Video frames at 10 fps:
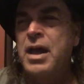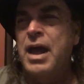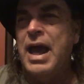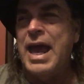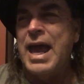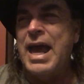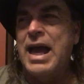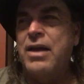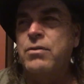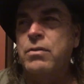
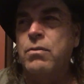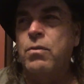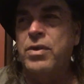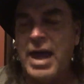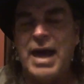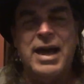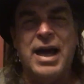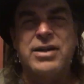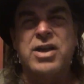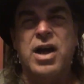And when that
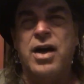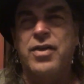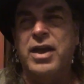guy's gone,